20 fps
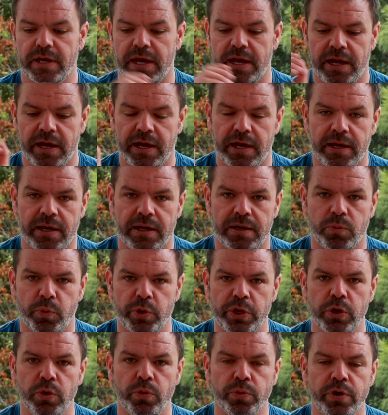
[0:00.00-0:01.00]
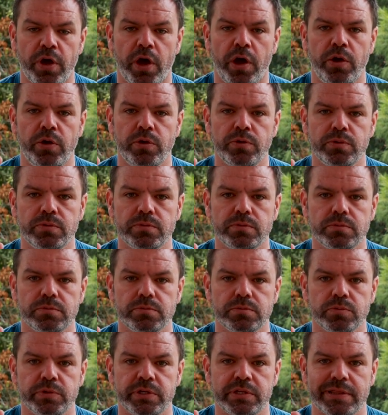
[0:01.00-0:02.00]
We all know
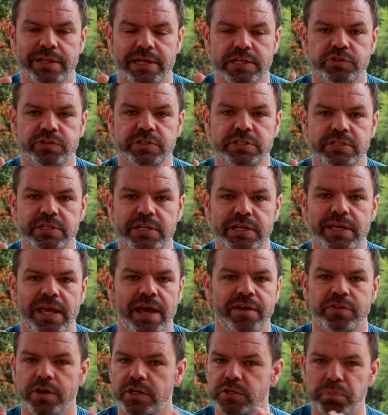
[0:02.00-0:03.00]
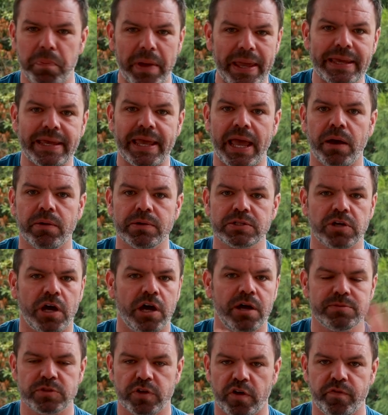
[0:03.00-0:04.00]
with electricity, you have those peak hour
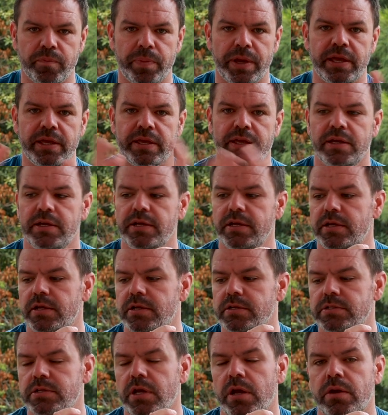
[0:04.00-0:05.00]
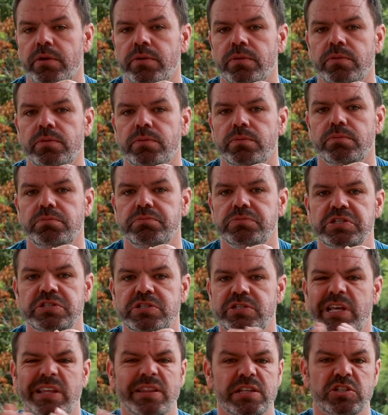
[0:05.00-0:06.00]
times off peak. So
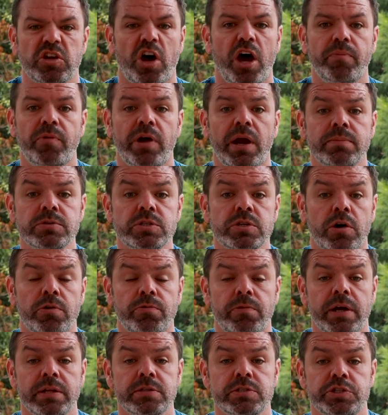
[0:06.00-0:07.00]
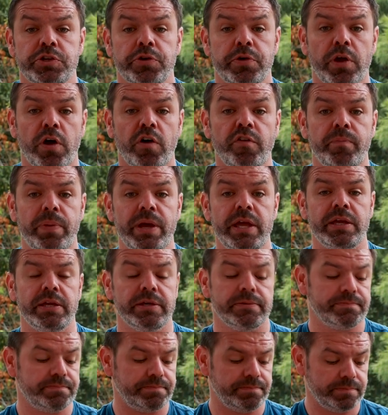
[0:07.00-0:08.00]
just set the timer up so it runs during off
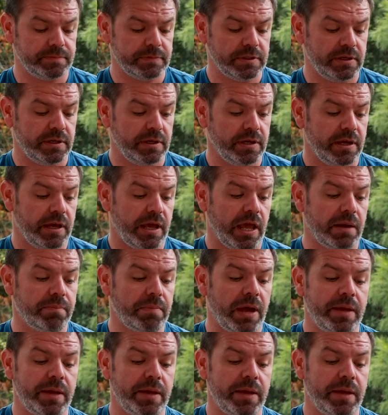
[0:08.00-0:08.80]
peak and